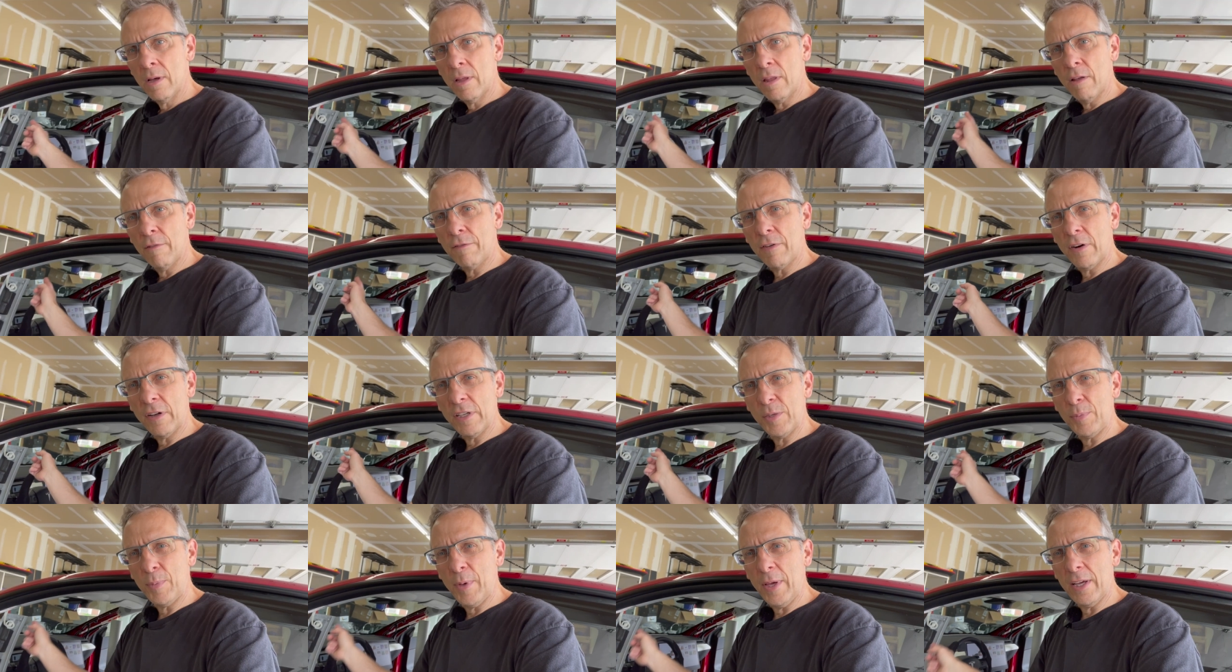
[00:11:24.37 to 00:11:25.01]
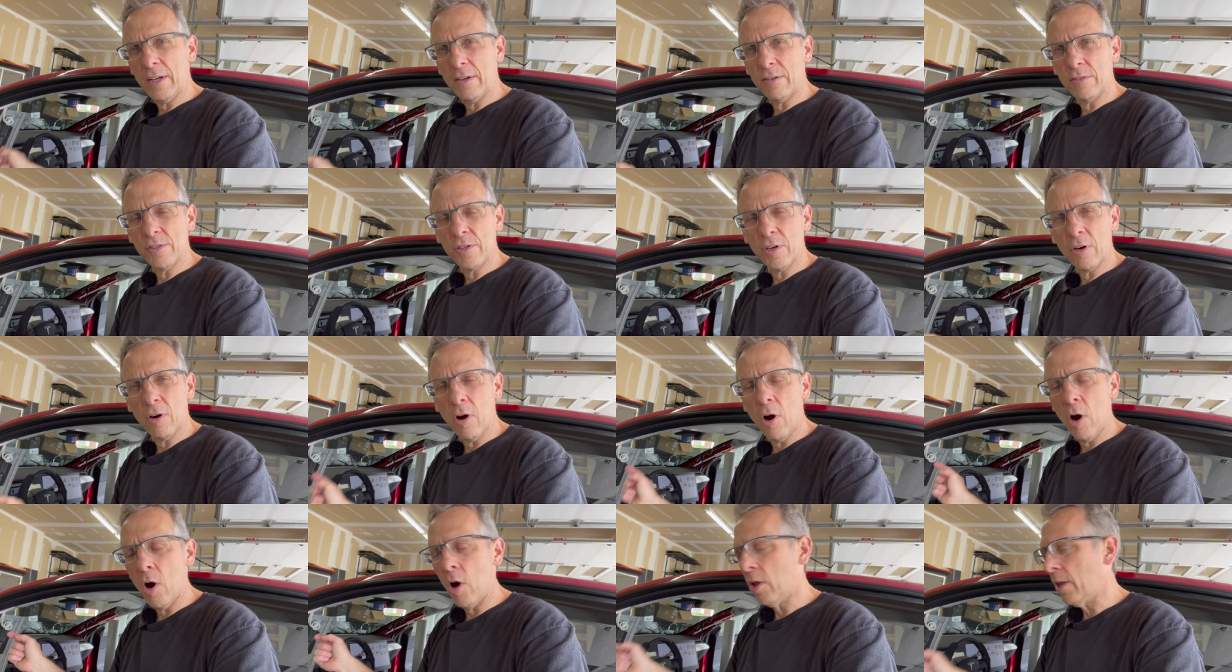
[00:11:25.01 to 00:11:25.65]
The front speakers
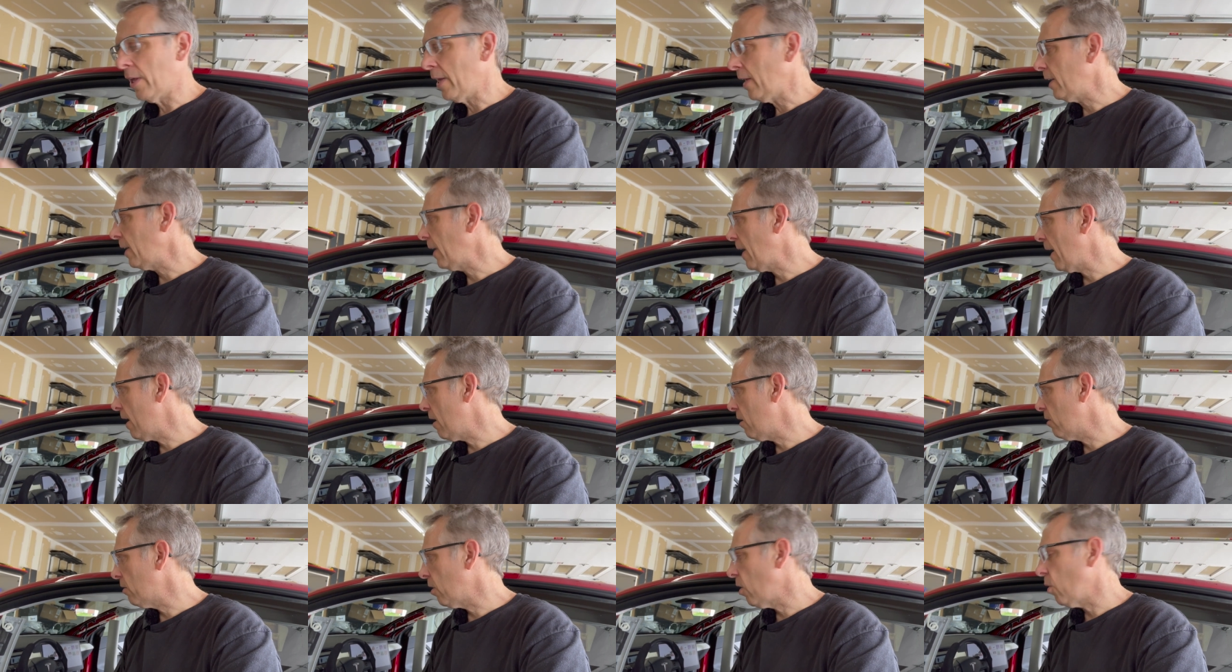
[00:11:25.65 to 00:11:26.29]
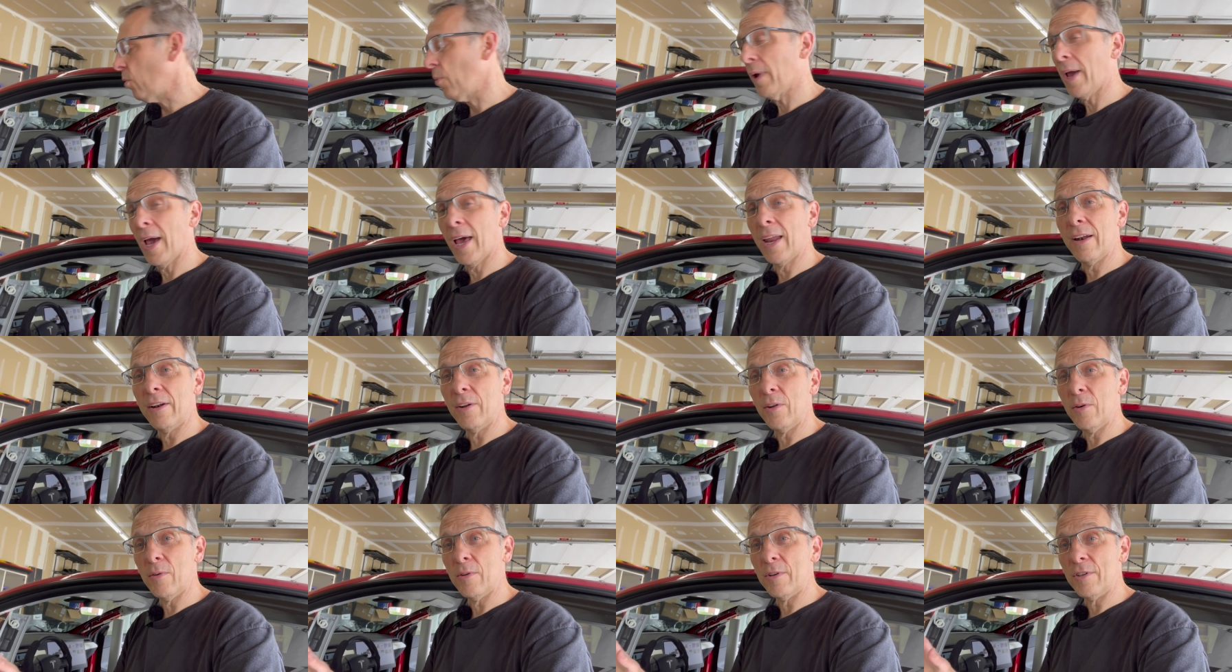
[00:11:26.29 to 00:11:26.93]
are all in now, and all we got to
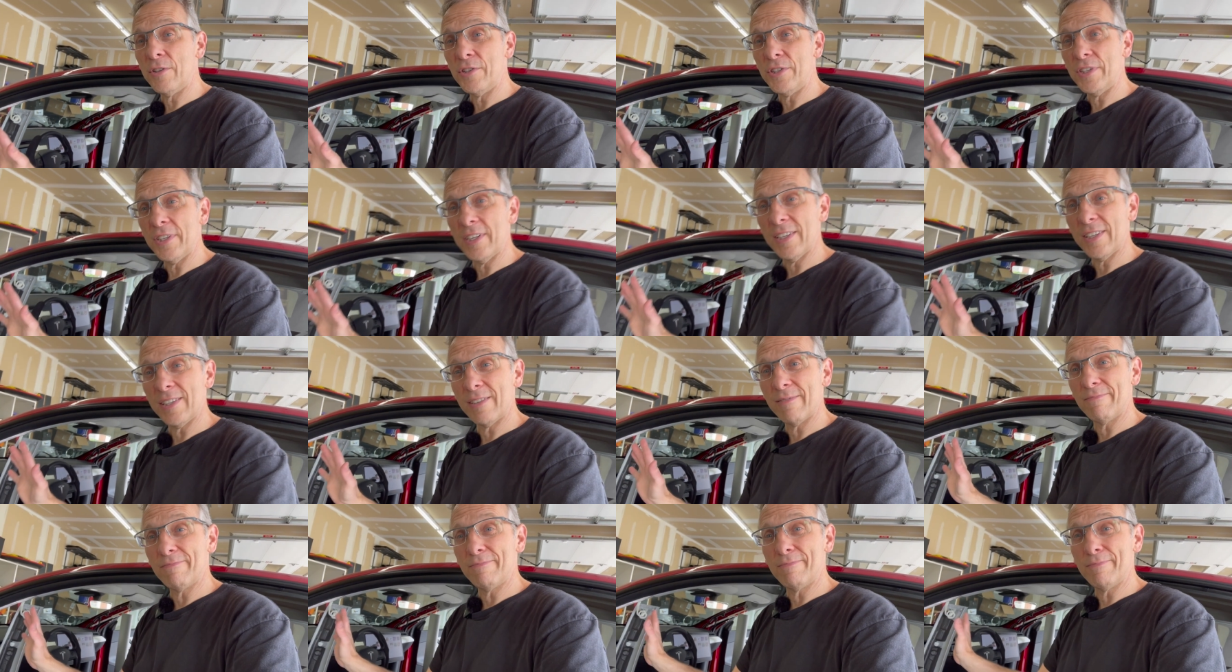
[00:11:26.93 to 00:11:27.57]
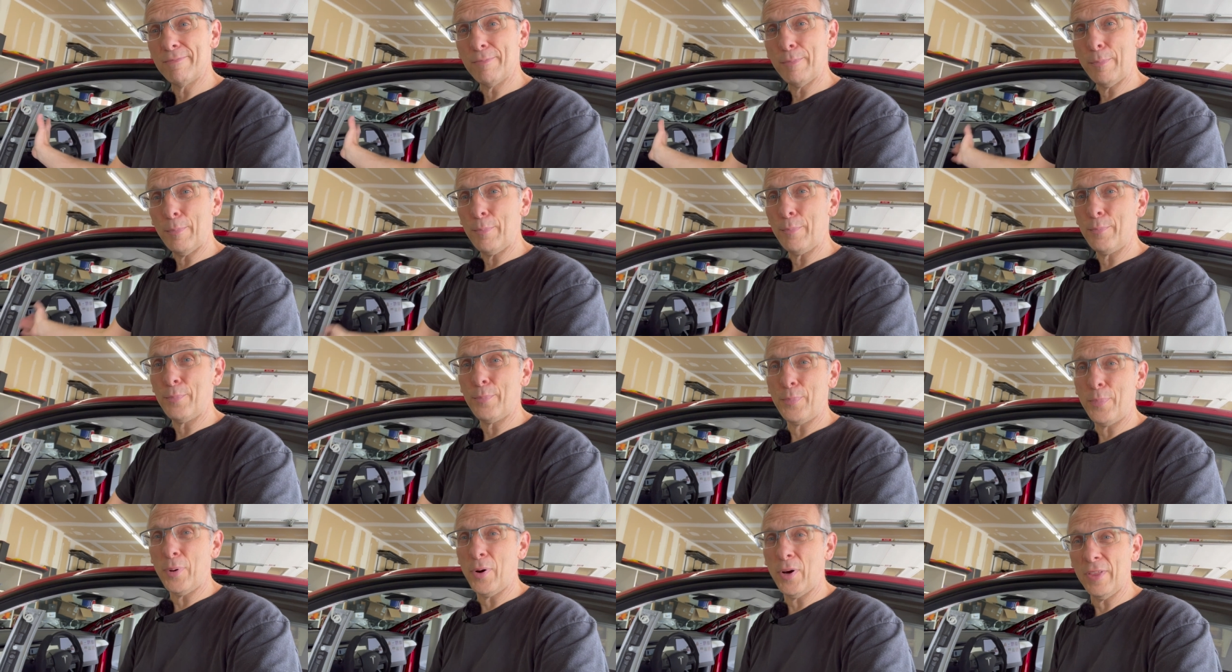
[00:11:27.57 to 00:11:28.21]
do is just
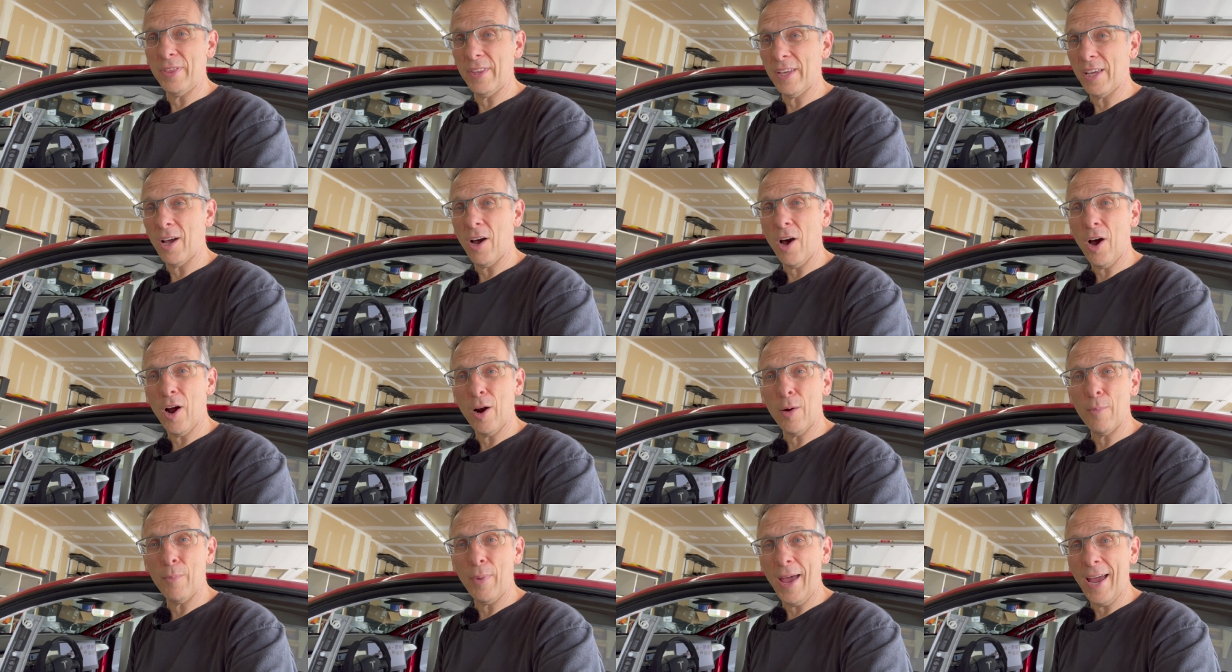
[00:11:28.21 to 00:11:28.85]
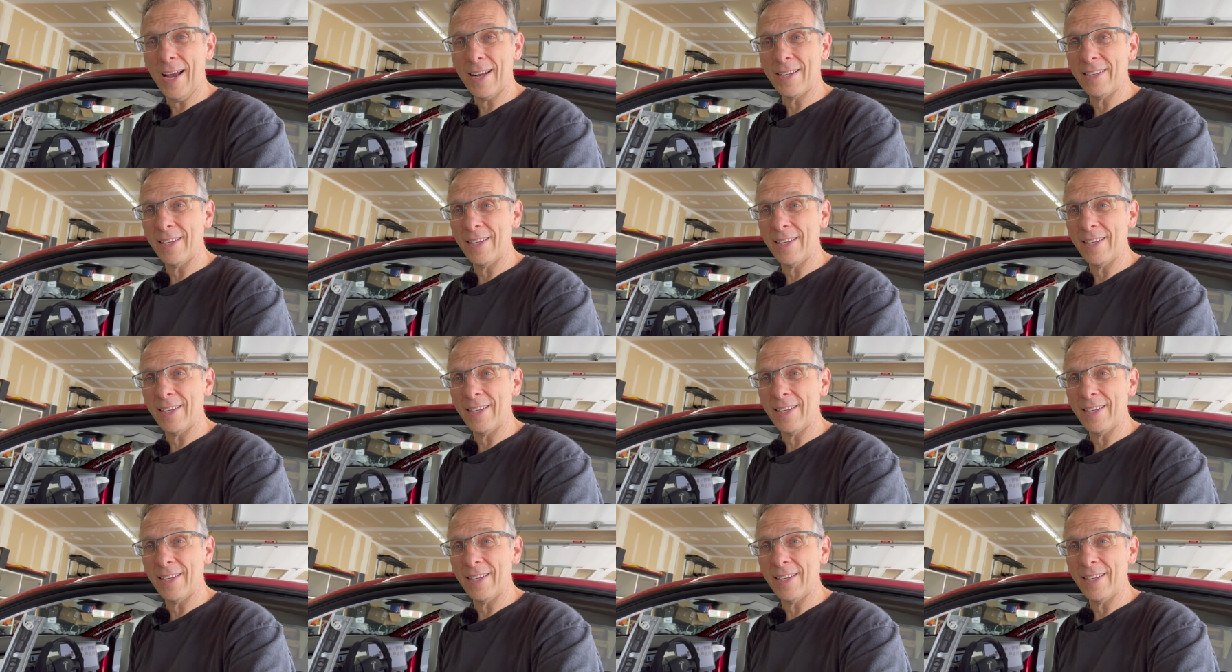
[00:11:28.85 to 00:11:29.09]
put the car back